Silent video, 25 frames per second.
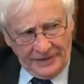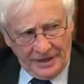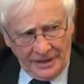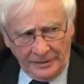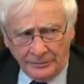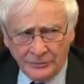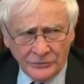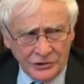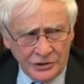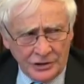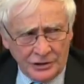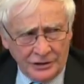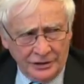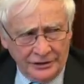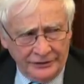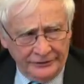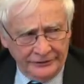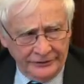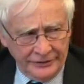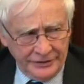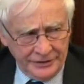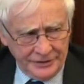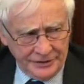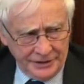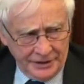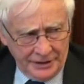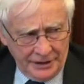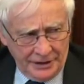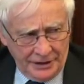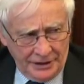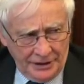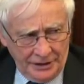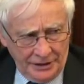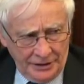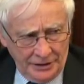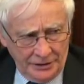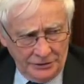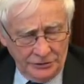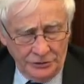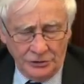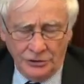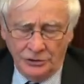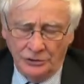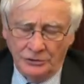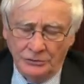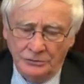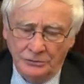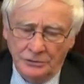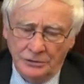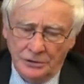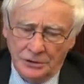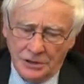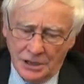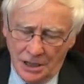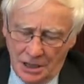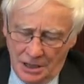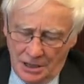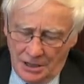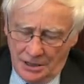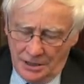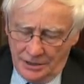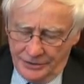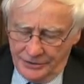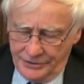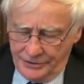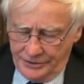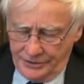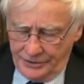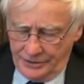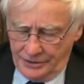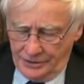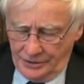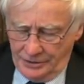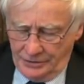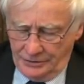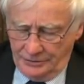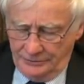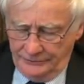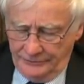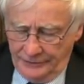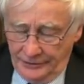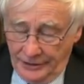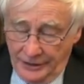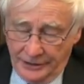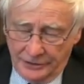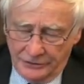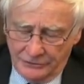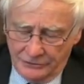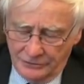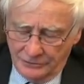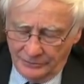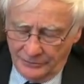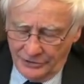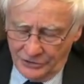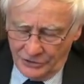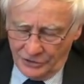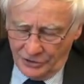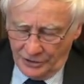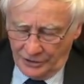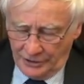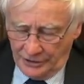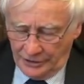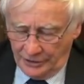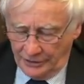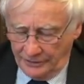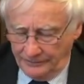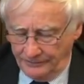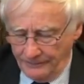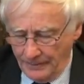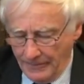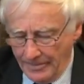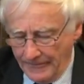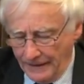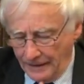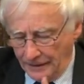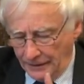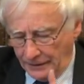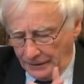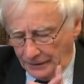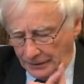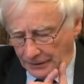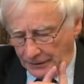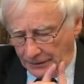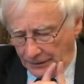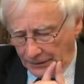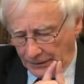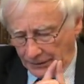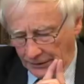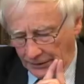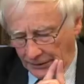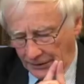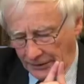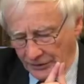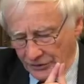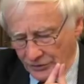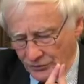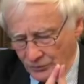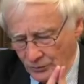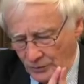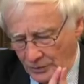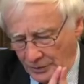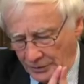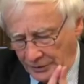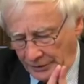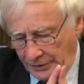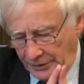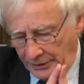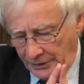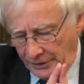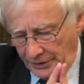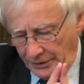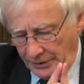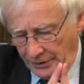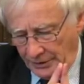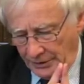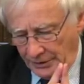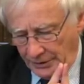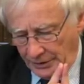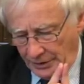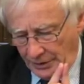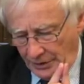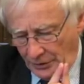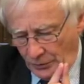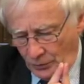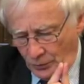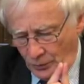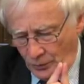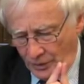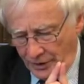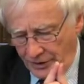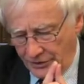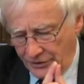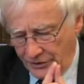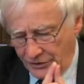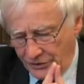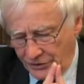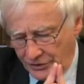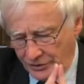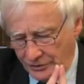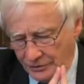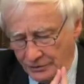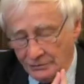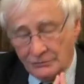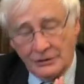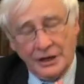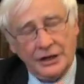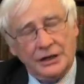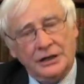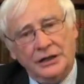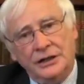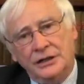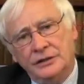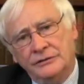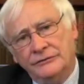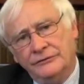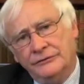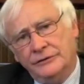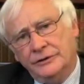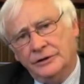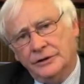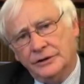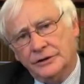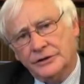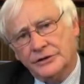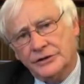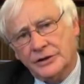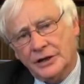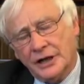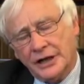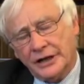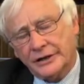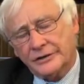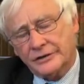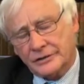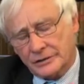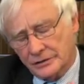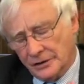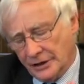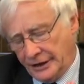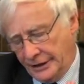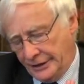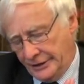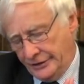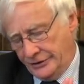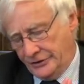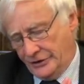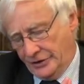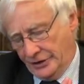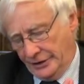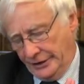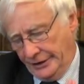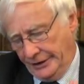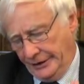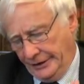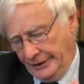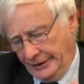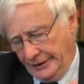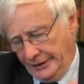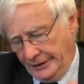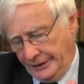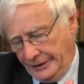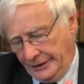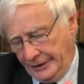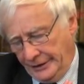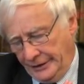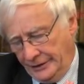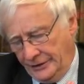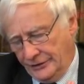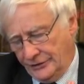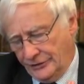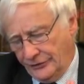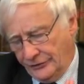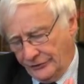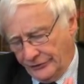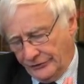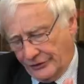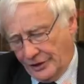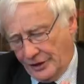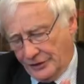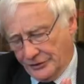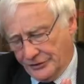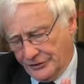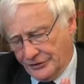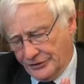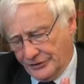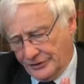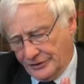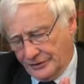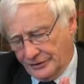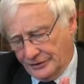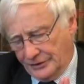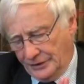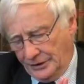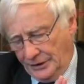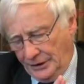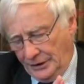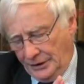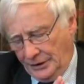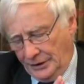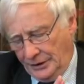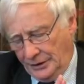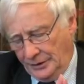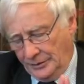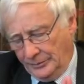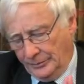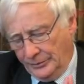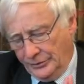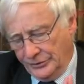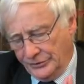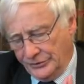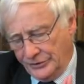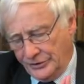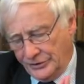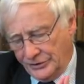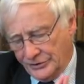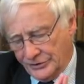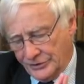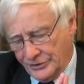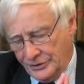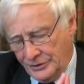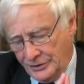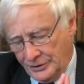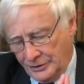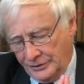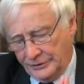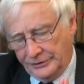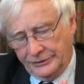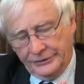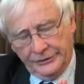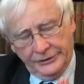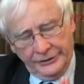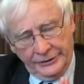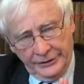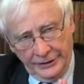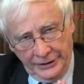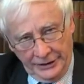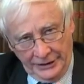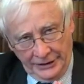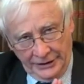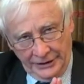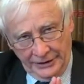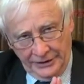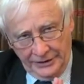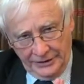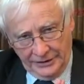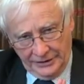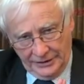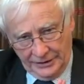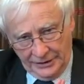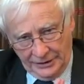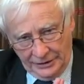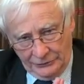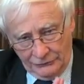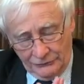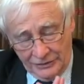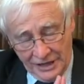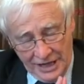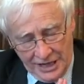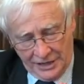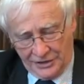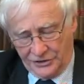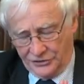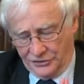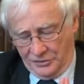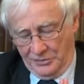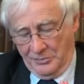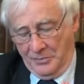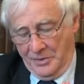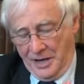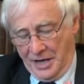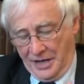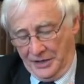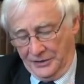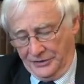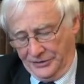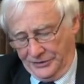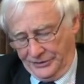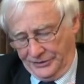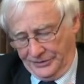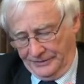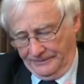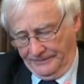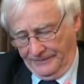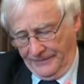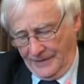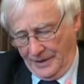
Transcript: EmDrive is a new class of electrical machine. It's one which directly converts electrical energy into thrust, but does not need reaction mass.